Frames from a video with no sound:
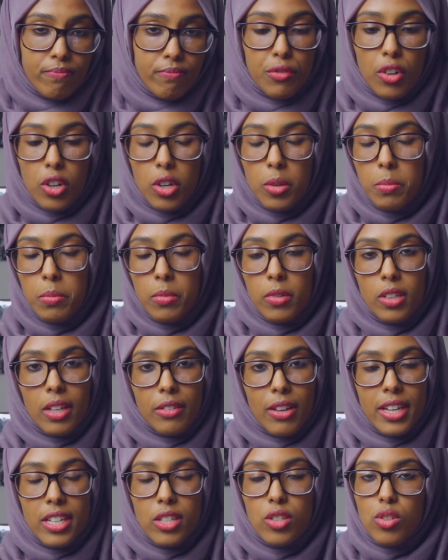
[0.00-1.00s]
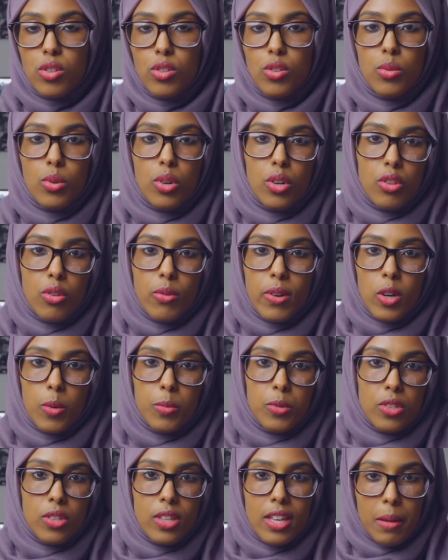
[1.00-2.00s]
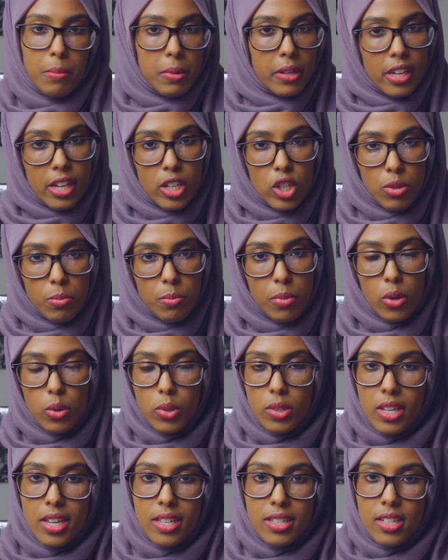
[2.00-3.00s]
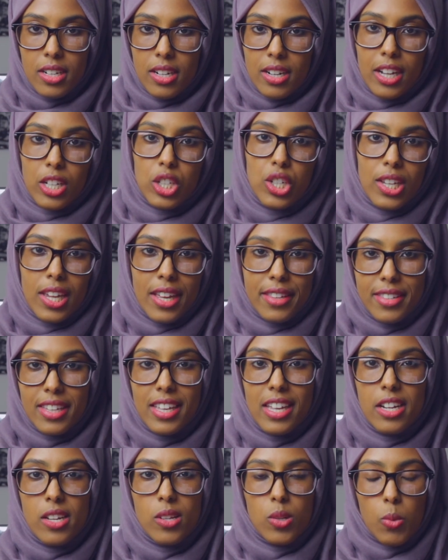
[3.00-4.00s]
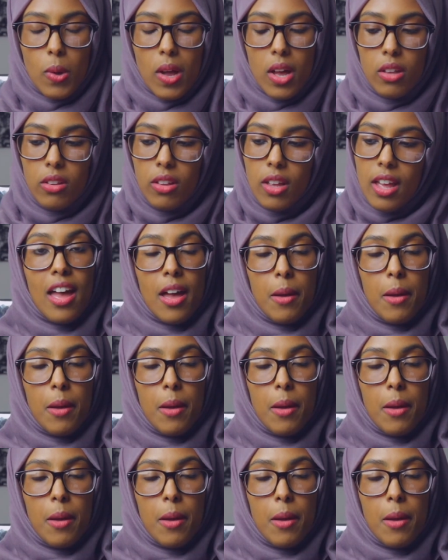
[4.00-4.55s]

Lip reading: from high school all the way up to the application process and then actually getting in as well.